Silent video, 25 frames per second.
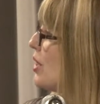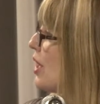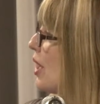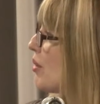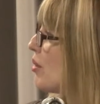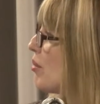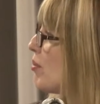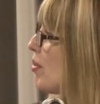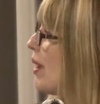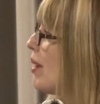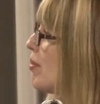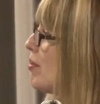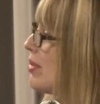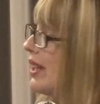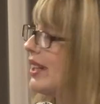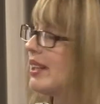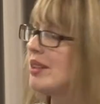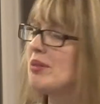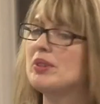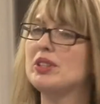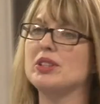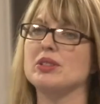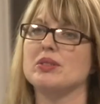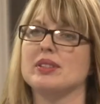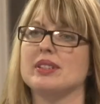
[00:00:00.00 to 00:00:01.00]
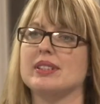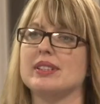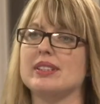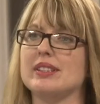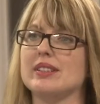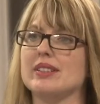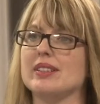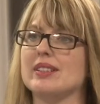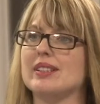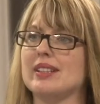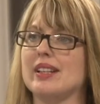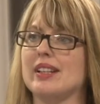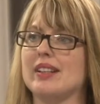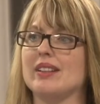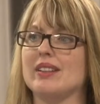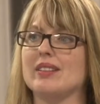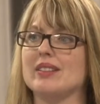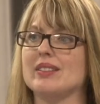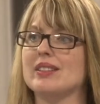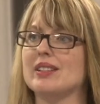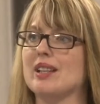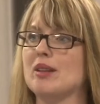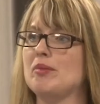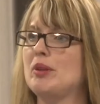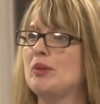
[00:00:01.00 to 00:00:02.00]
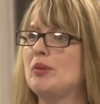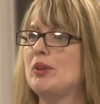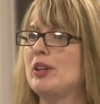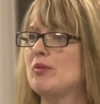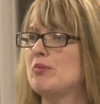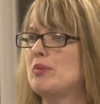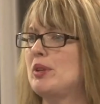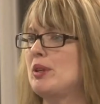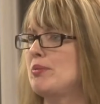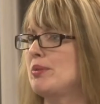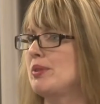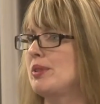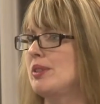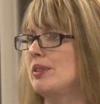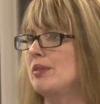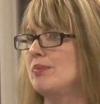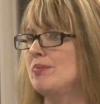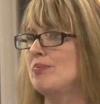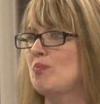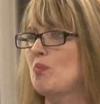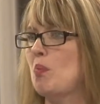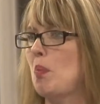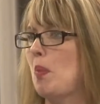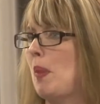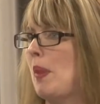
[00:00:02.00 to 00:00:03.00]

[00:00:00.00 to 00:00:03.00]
General public, we do steel sales. We have people